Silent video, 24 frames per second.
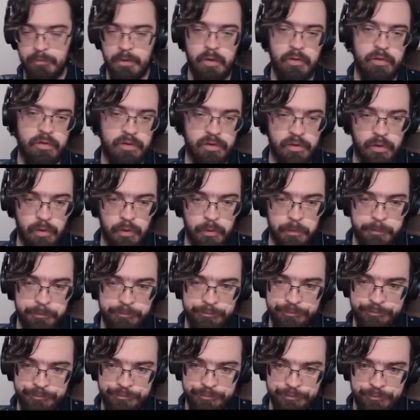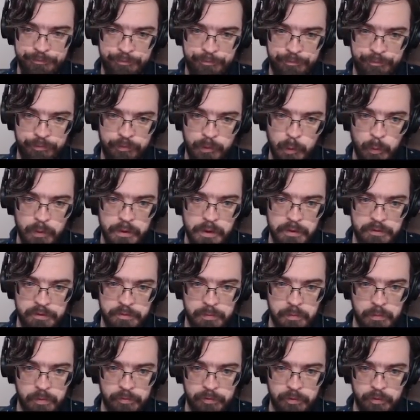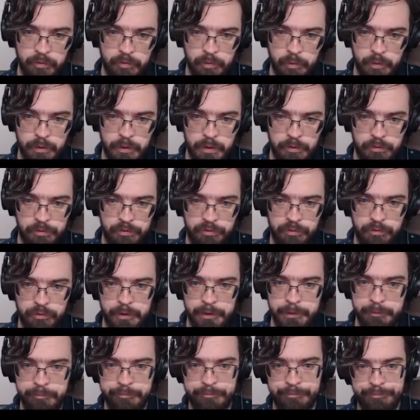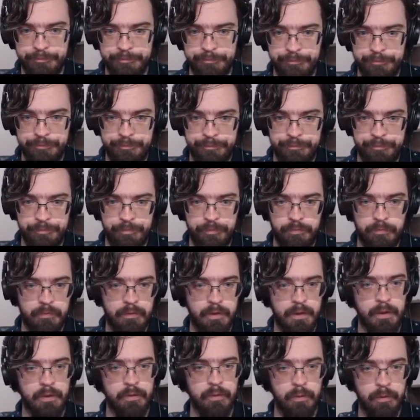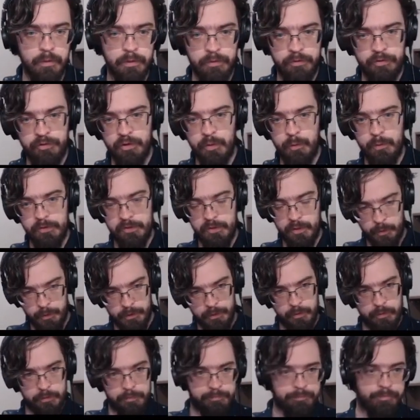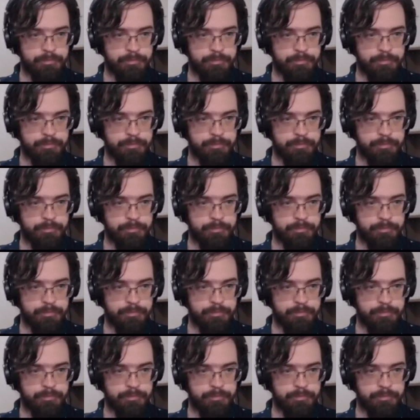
So we need to move on to another screen in order to show what's going on.